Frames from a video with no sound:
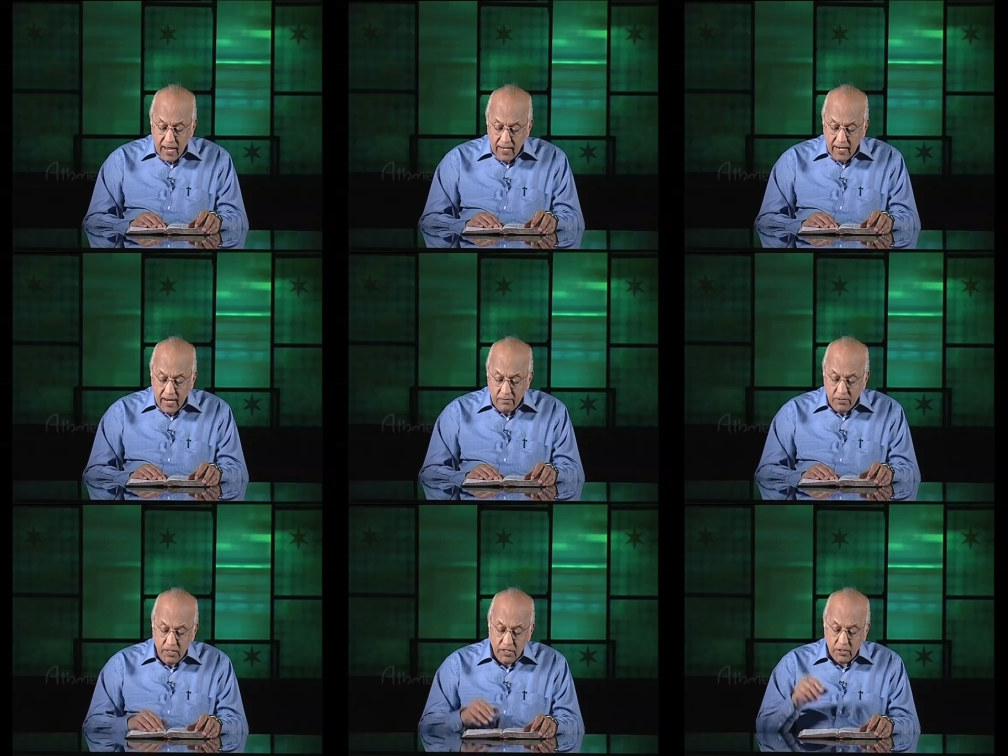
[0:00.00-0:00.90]
At that
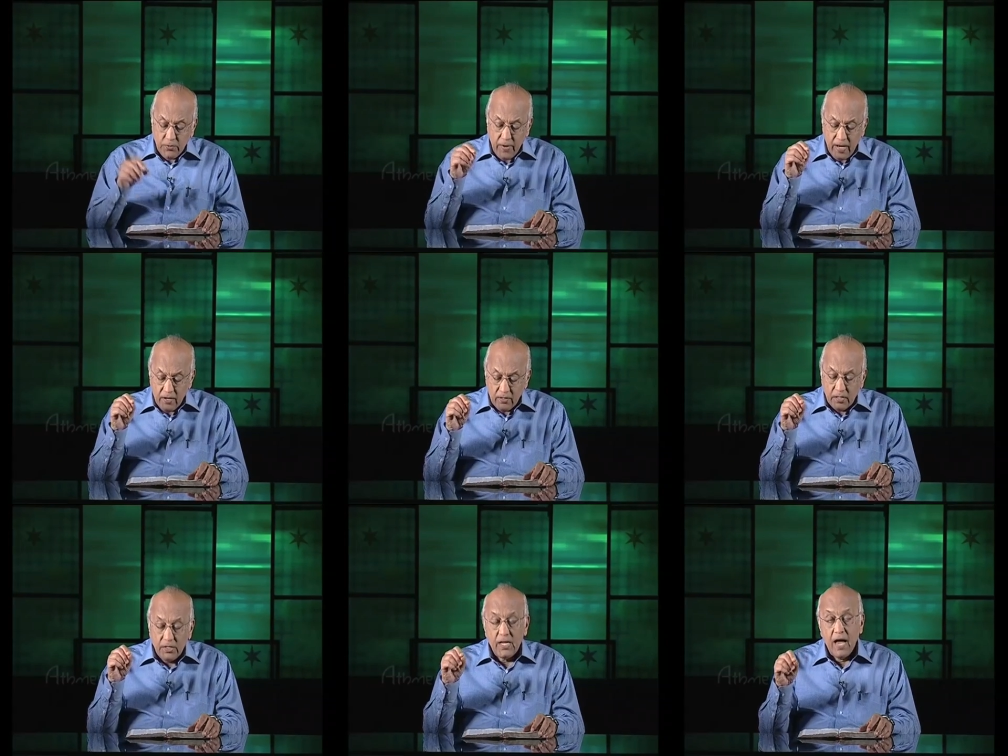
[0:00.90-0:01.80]
time, Jesus went
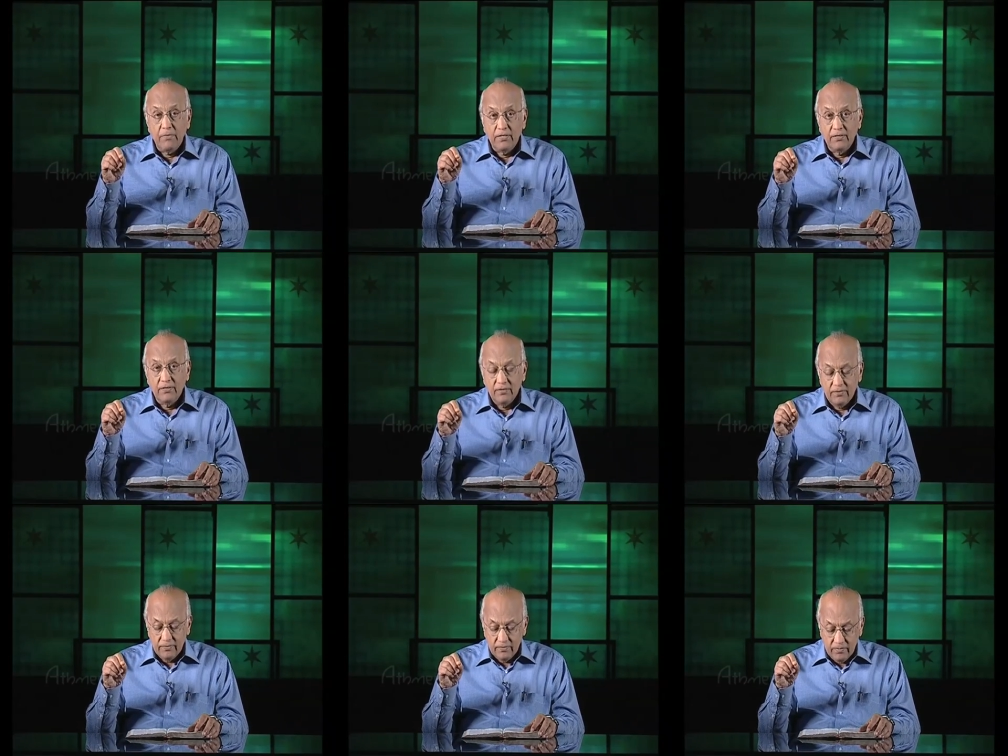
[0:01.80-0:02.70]
on the Sabbath.
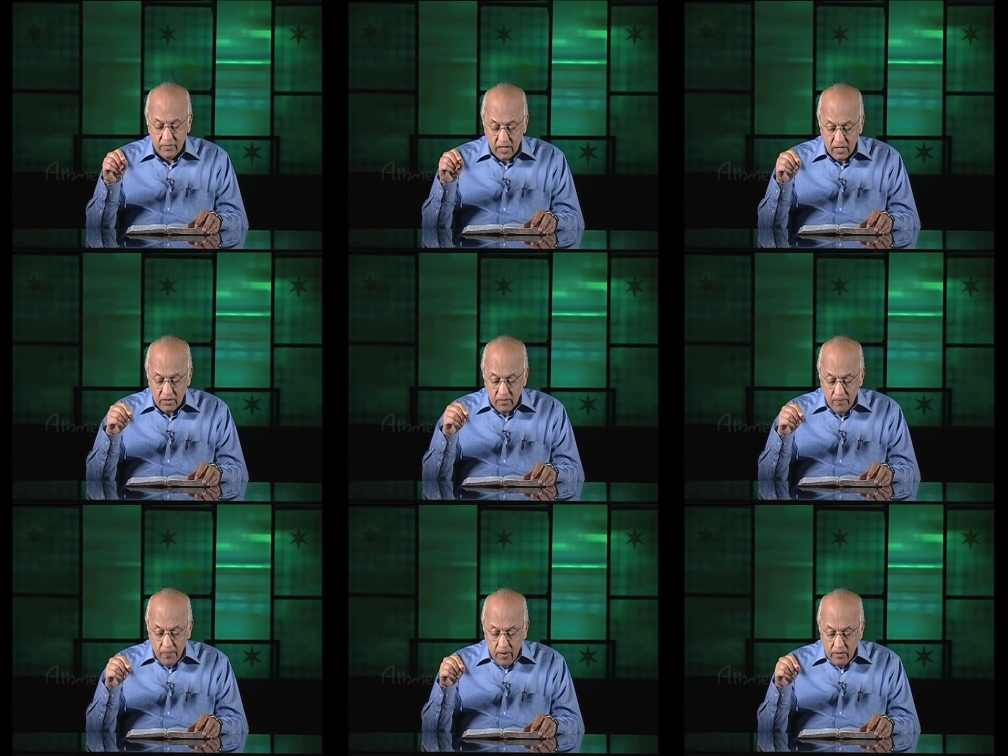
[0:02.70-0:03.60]
There are
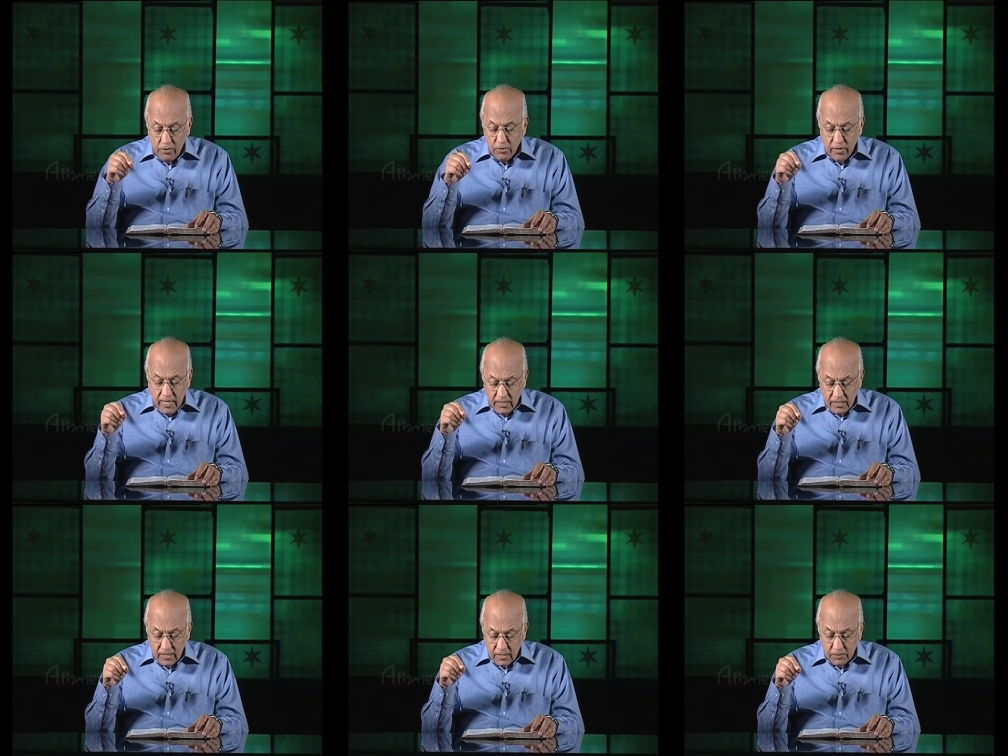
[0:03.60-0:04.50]
two
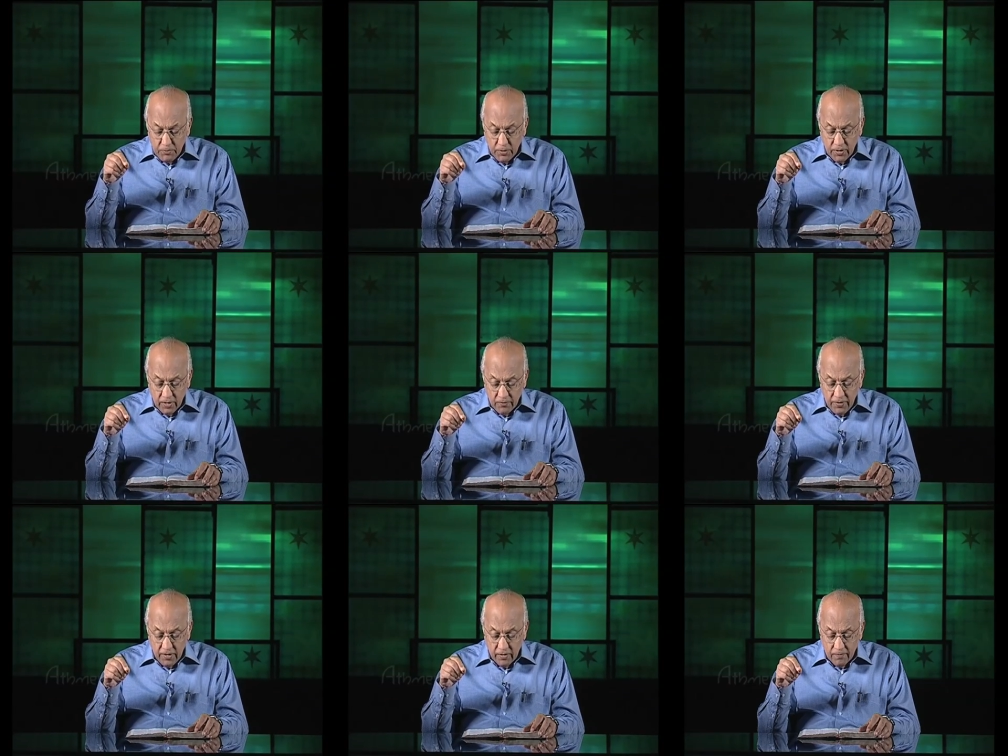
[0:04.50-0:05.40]
incidents spoken
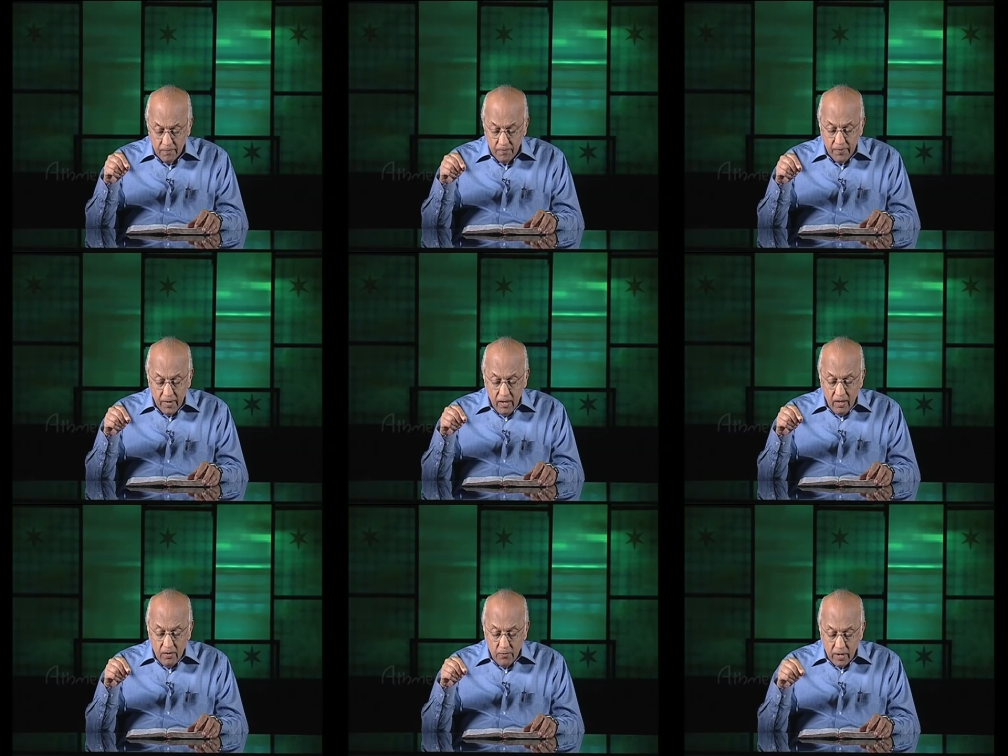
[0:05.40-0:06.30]
of here,
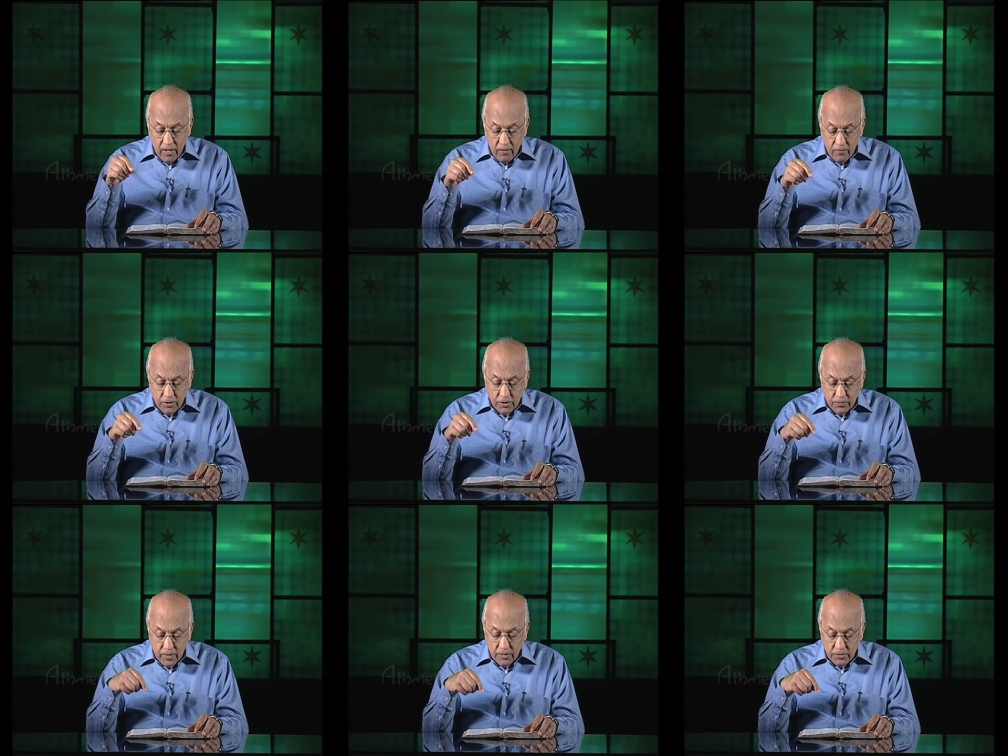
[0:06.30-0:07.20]
one in
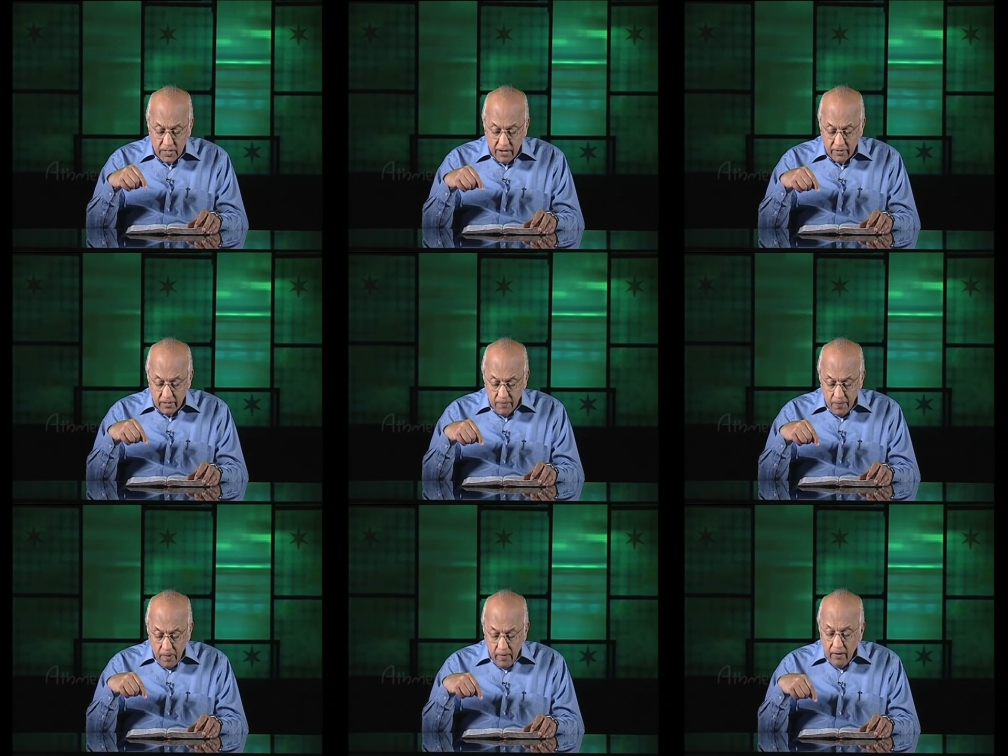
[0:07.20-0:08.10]
verses 1 to 7,
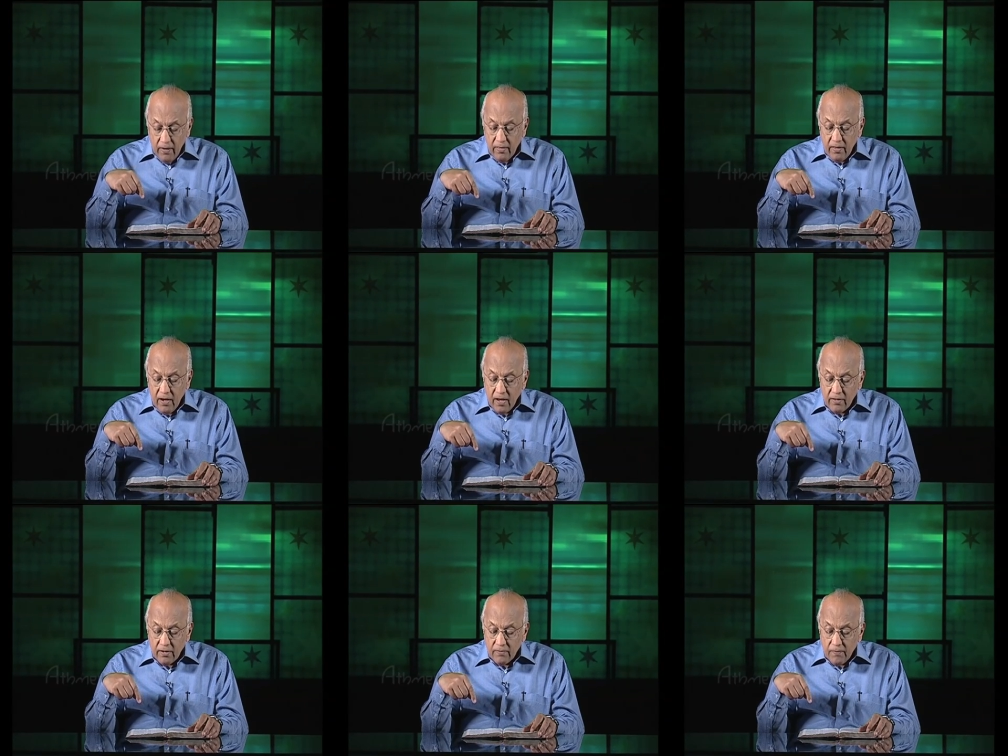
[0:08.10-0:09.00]
and the
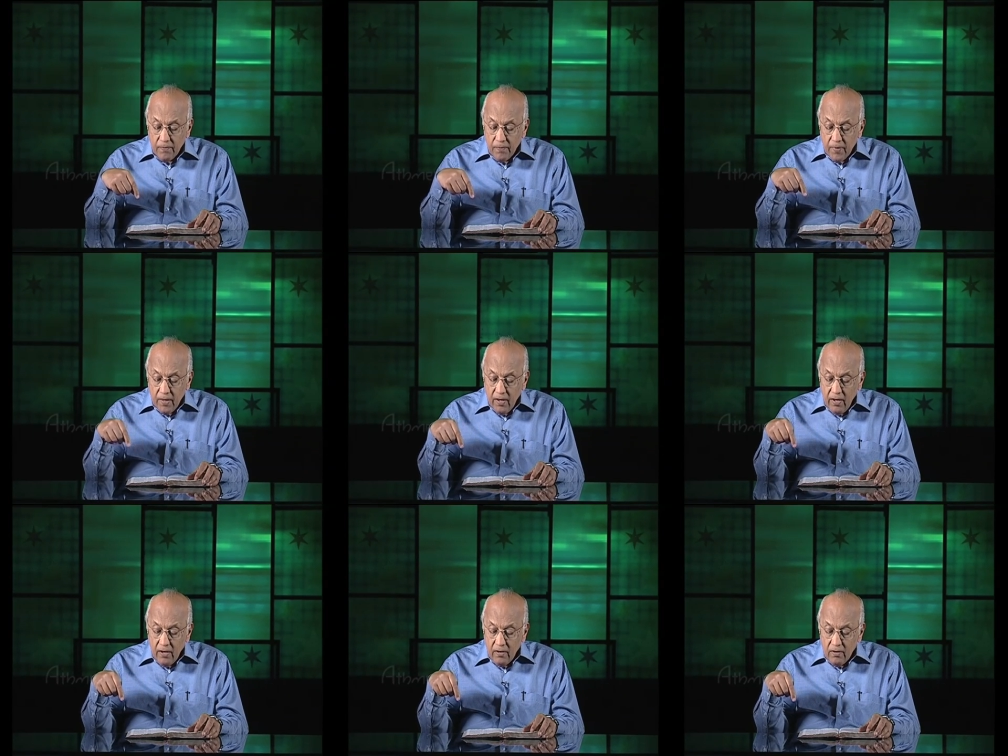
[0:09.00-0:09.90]
other
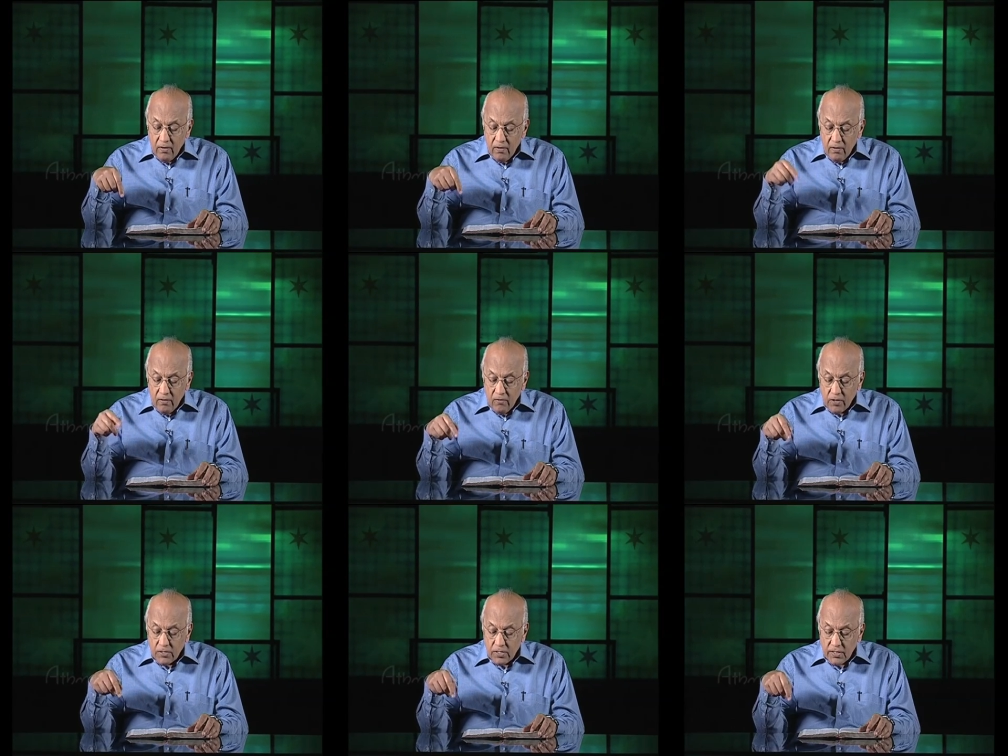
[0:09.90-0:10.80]
in
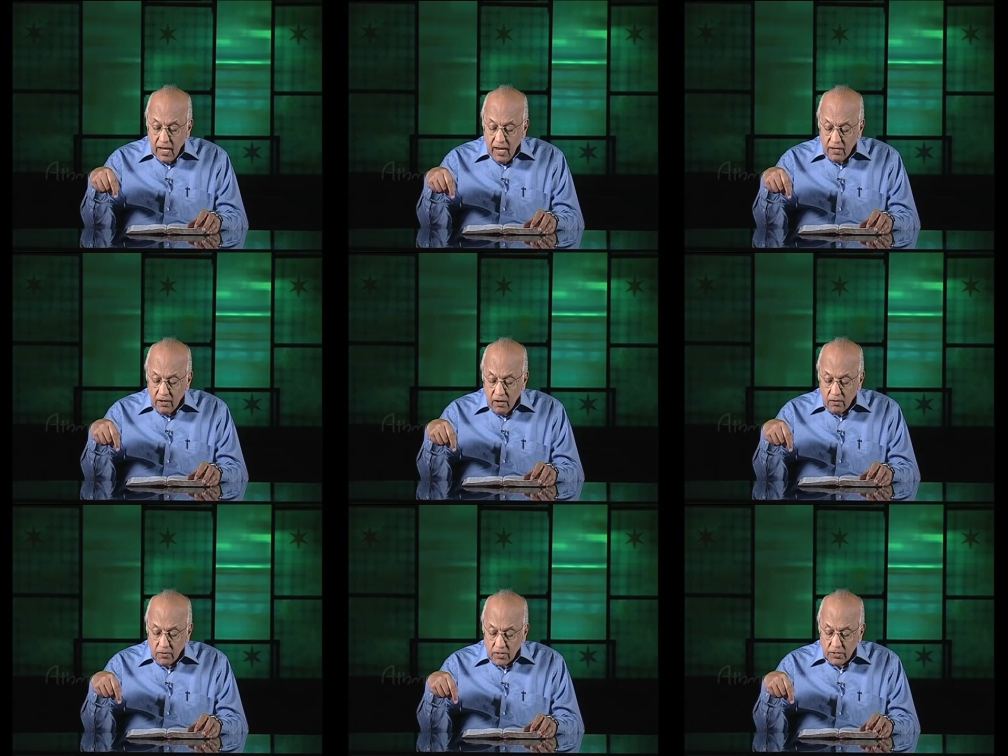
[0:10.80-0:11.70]
verses 8
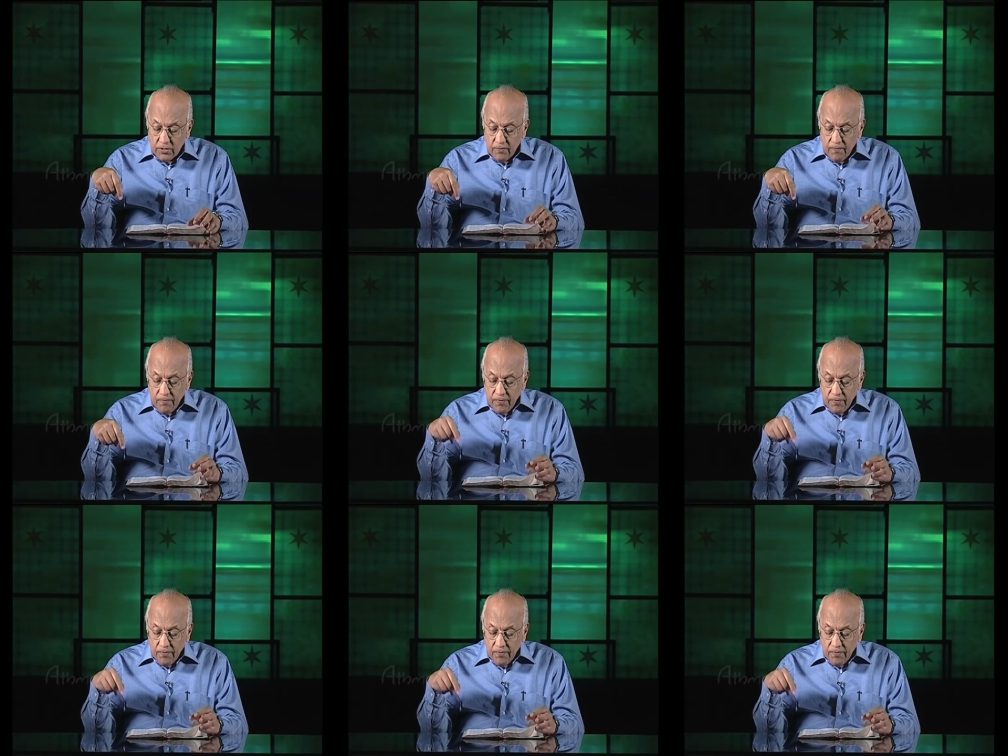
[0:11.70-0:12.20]
onwards.